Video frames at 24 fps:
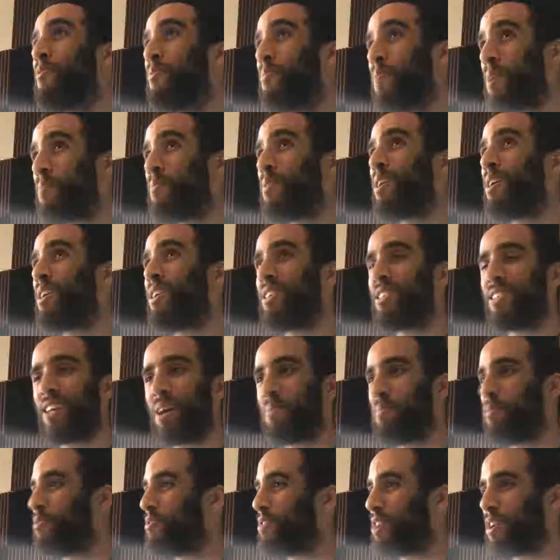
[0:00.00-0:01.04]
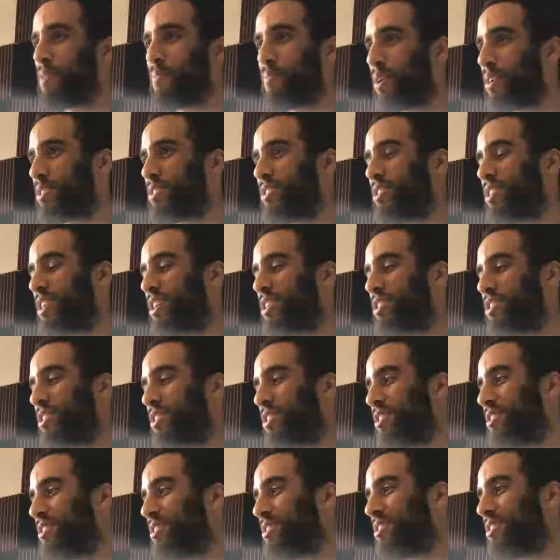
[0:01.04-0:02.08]
remember anytime you've done
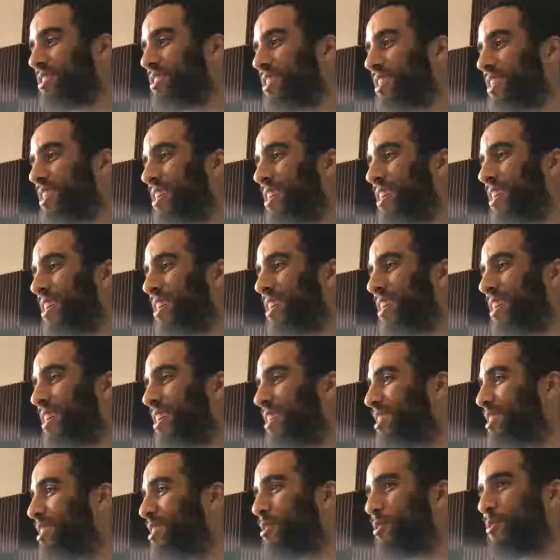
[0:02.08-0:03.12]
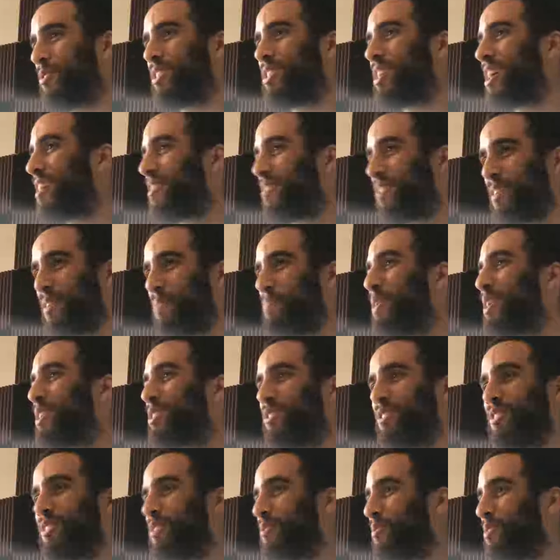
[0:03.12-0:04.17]
presentations, you always have like
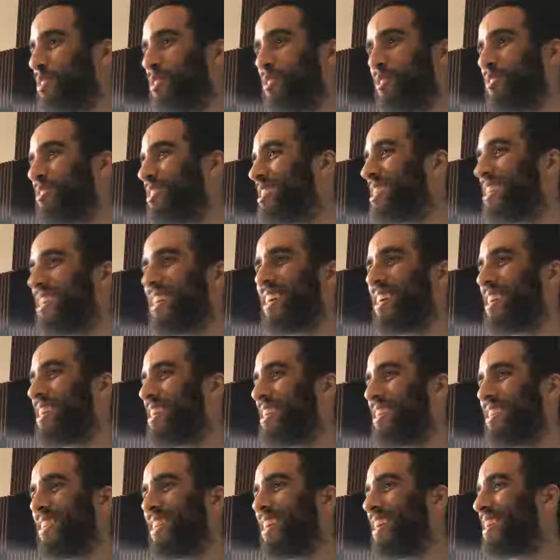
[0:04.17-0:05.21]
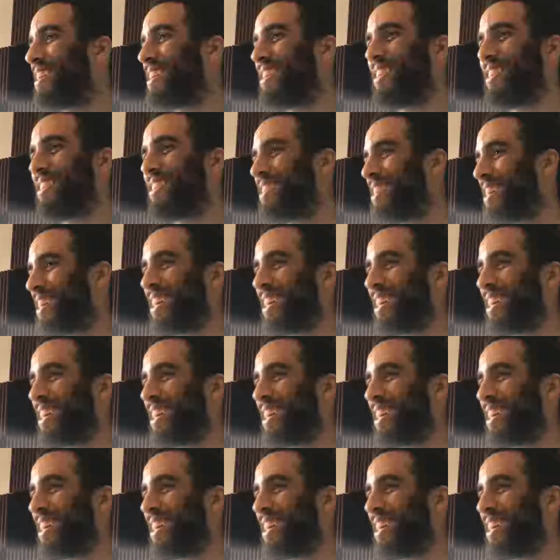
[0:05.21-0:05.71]
pictures of you as a kid and like these